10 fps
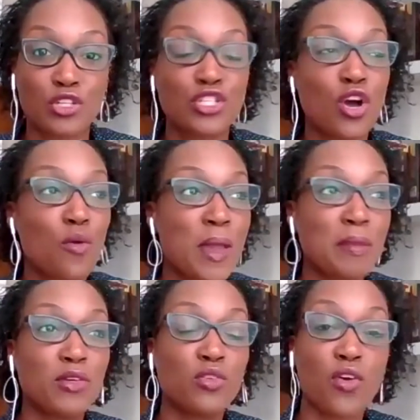So
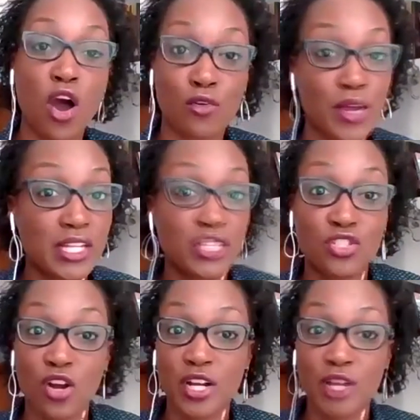maybe you've already
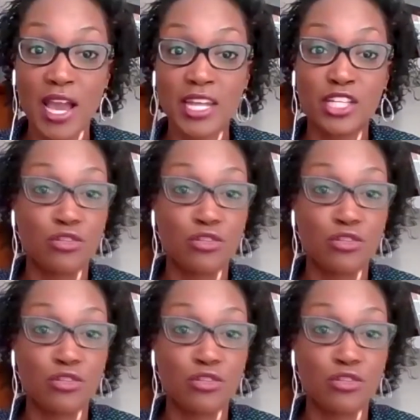started writing,